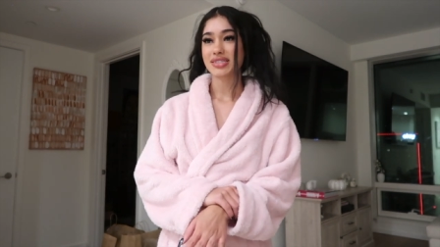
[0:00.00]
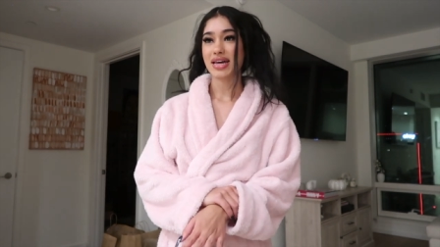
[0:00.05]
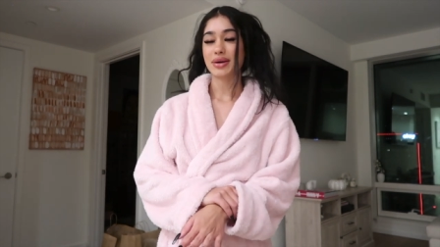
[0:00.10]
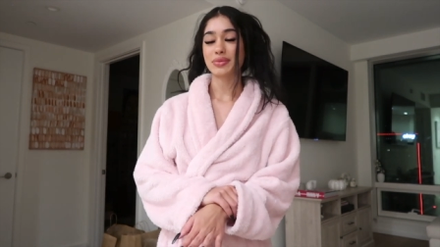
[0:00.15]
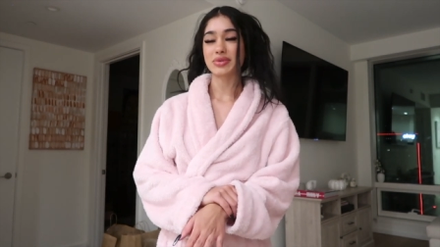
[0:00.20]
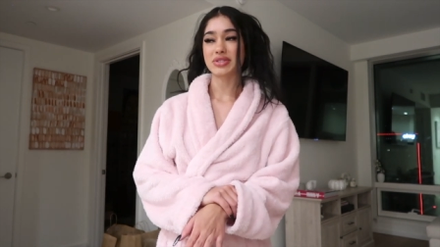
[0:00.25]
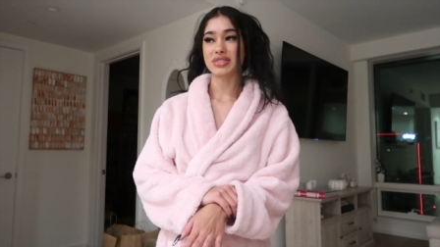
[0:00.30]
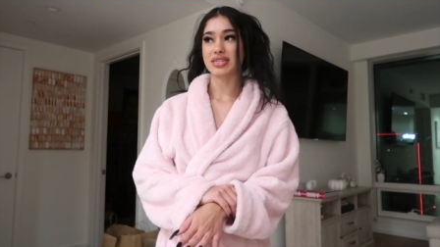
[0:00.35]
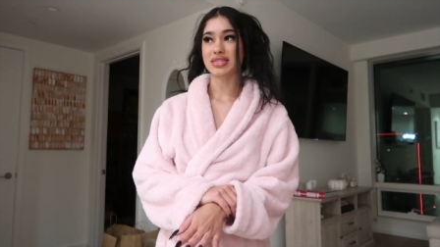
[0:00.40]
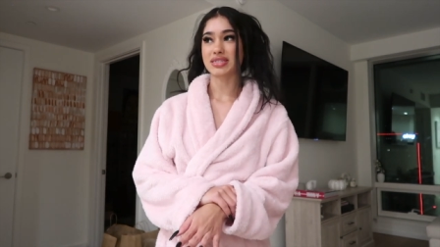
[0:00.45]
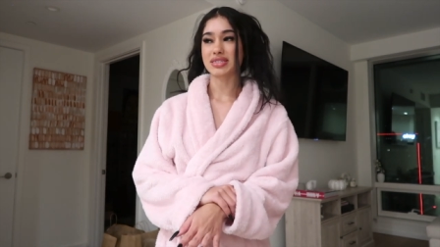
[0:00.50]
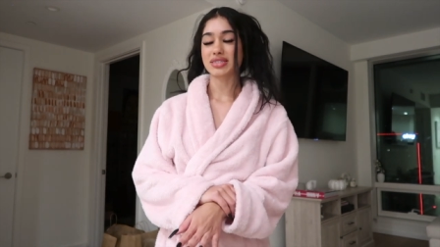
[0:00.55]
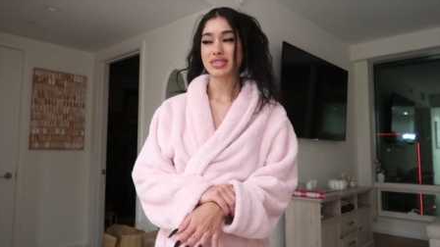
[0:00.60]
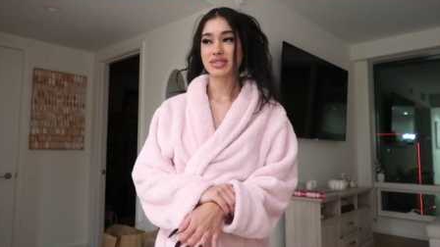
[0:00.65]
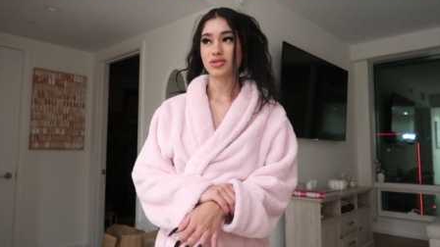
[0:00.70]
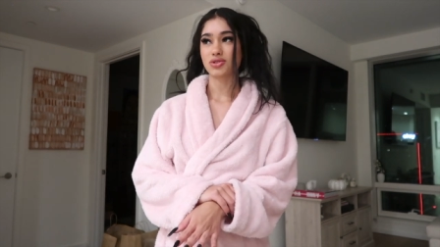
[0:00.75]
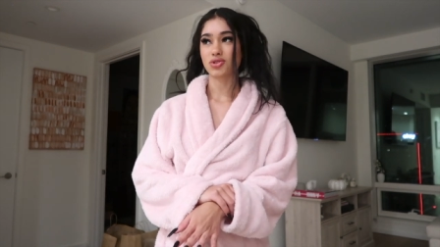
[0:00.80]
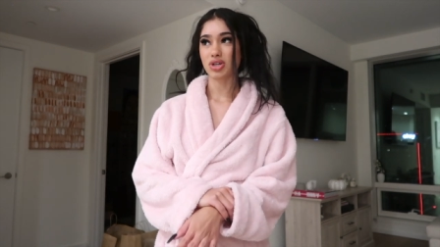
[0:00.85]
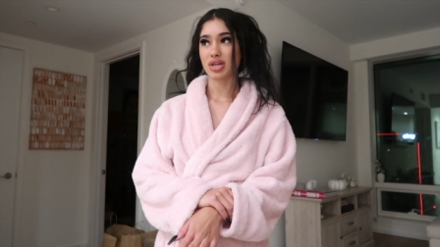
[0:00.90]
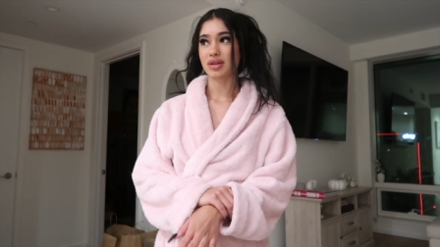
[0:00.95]
That was
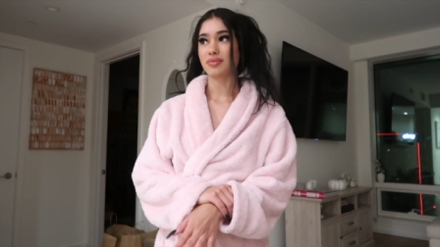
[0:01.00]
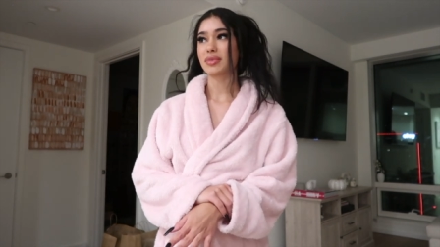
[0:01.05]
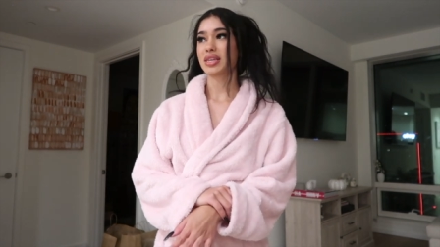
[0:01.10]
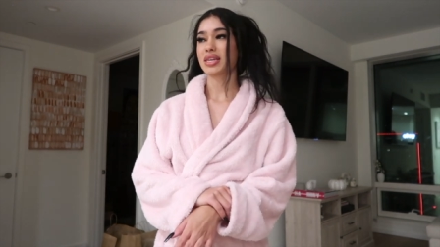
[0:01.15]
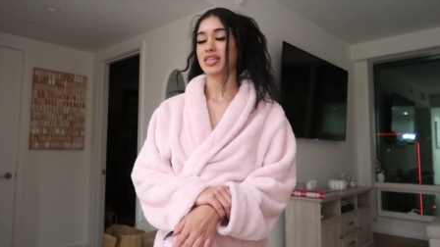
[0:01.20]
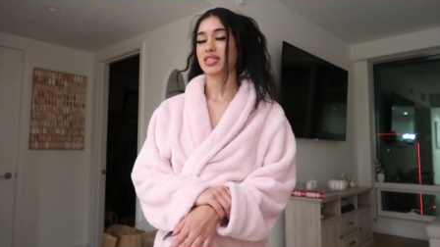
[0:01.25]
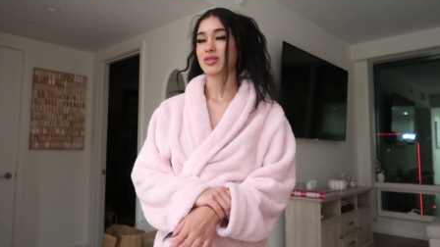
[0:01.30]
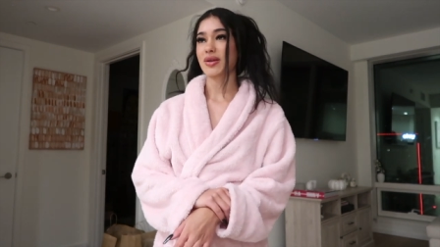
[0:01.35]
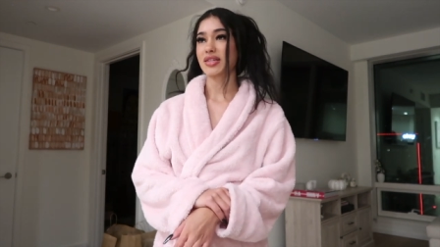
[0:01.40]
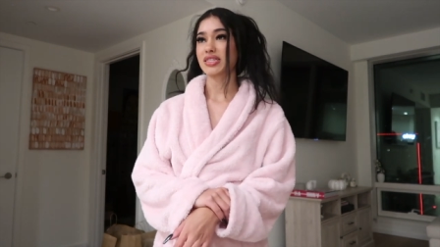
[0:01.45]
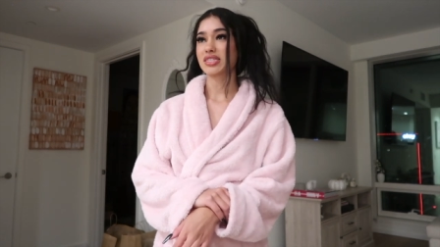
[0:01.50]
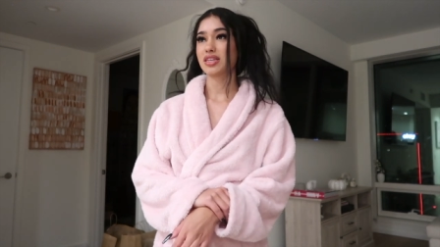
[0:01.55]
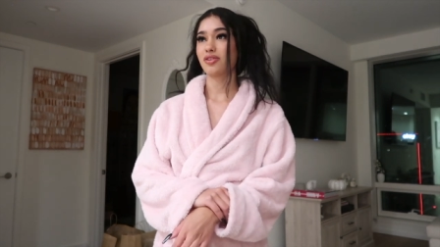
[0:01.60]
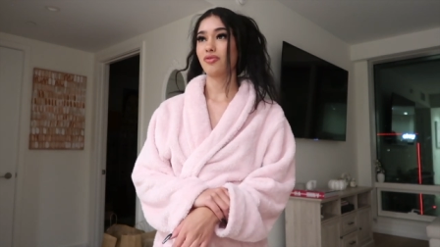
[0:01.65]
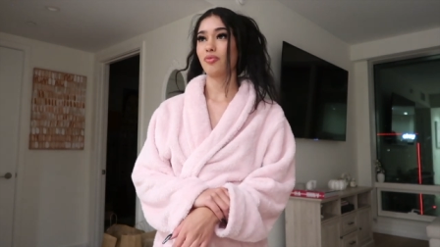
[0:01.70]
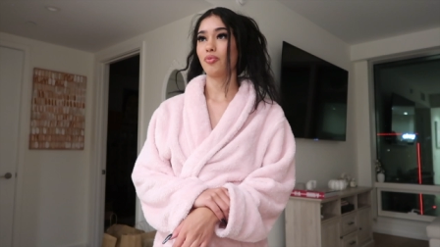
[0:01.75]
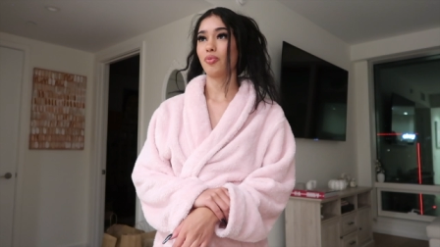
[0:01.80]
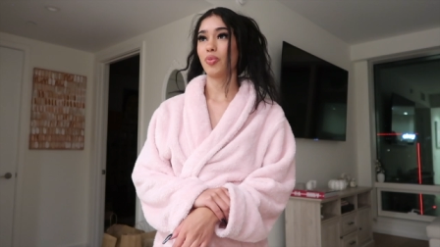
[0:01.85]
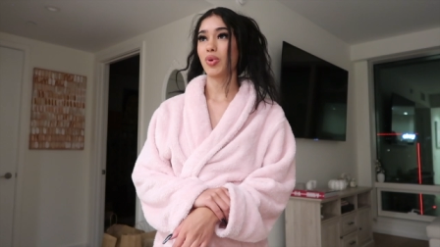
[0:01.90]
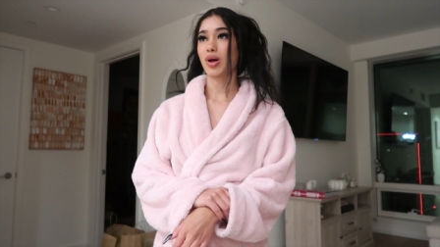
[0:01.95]
extremely
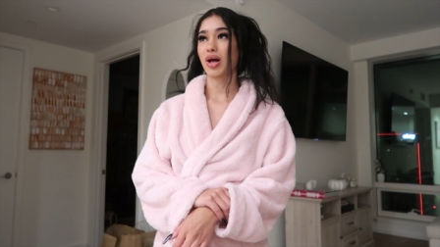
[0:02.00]
expensive.